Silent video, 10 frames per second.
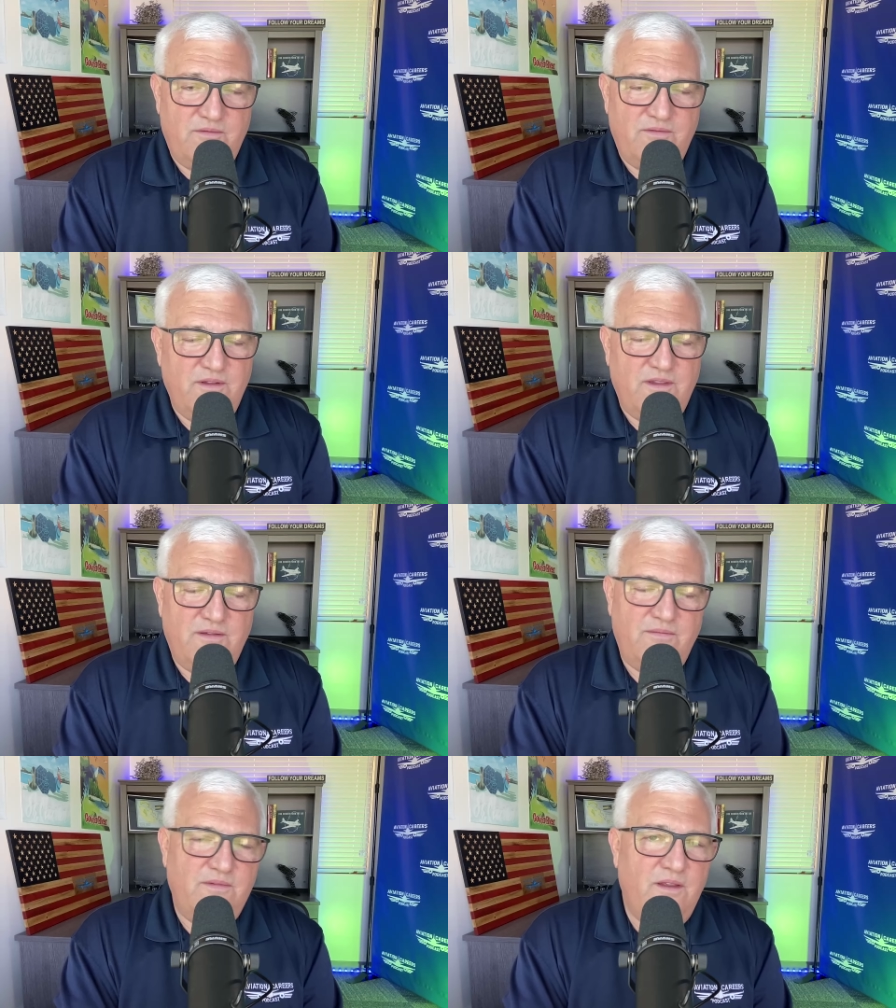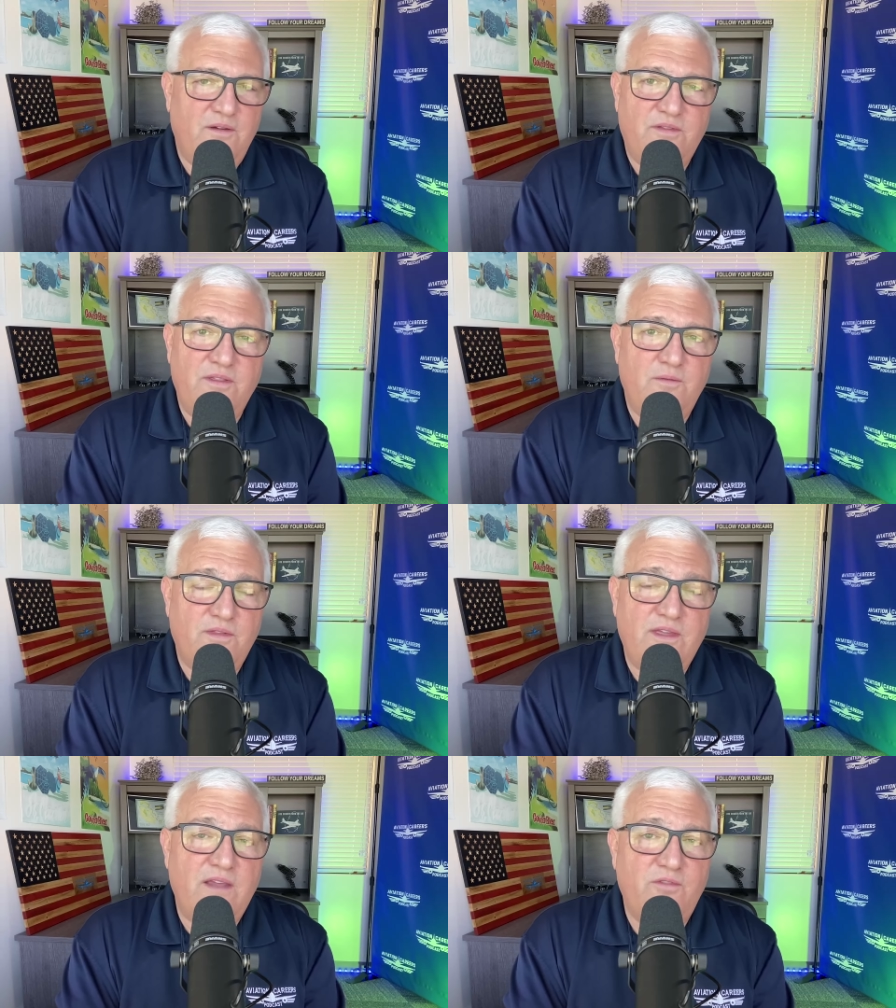really, you know, we're
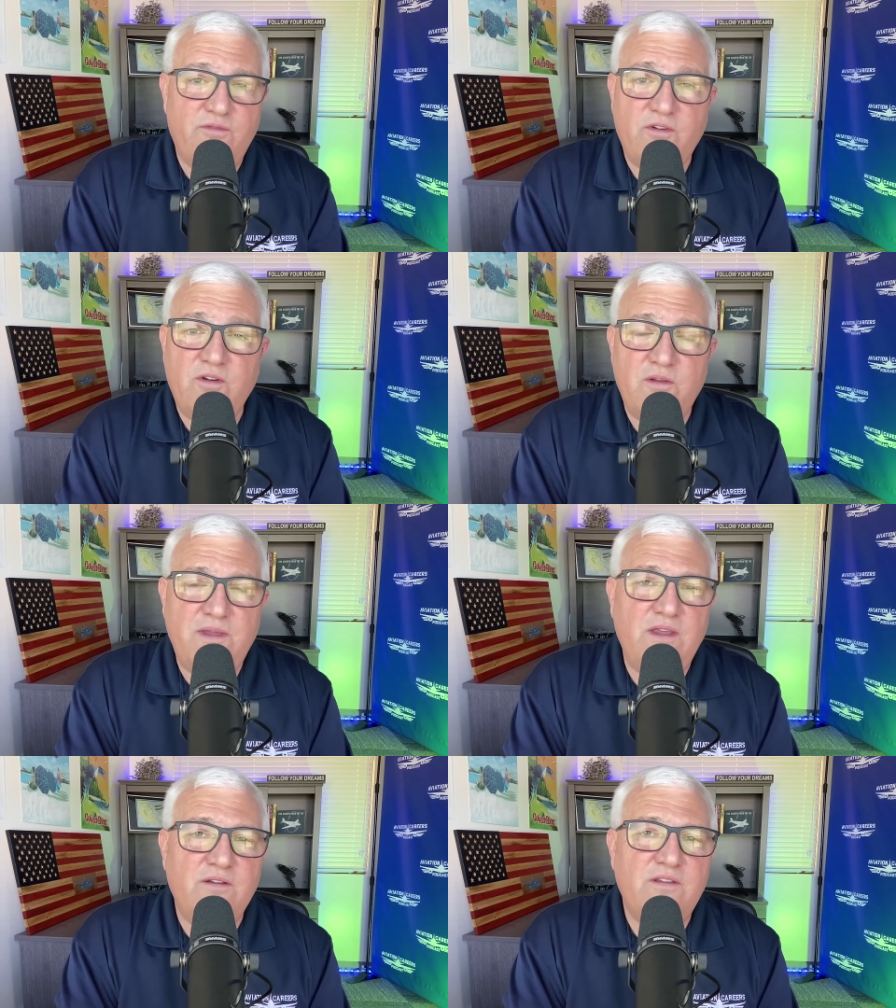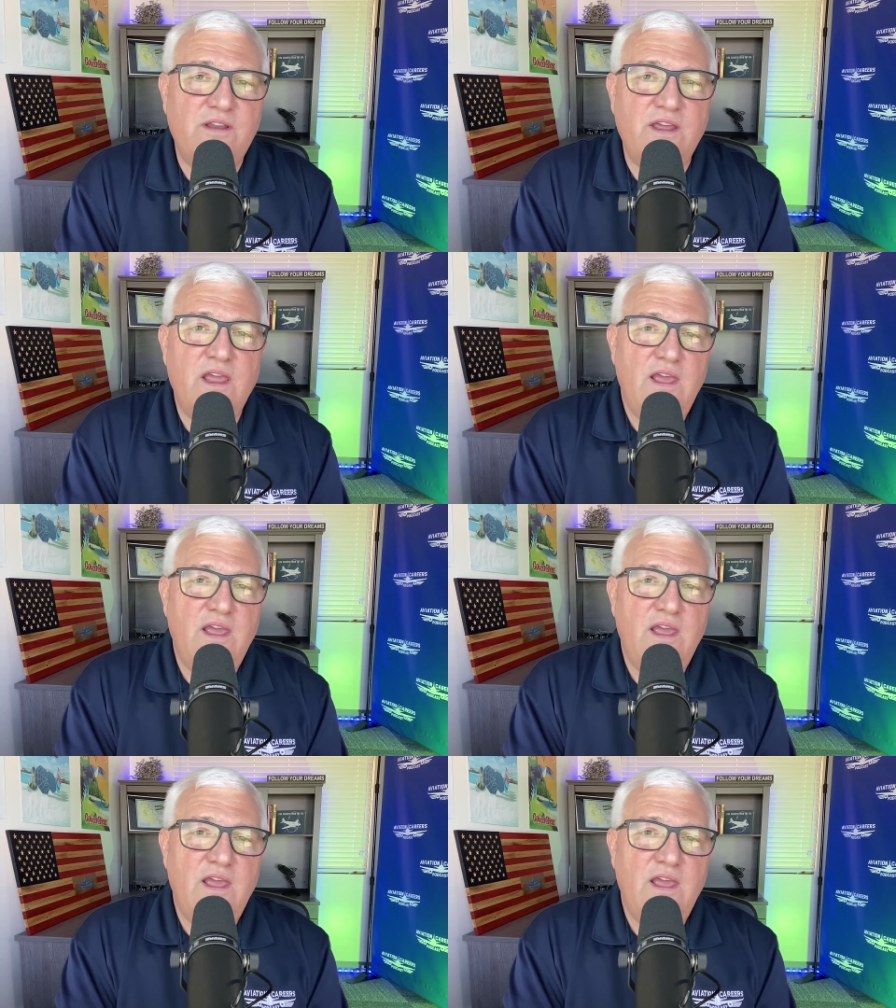thankful for her to be here today.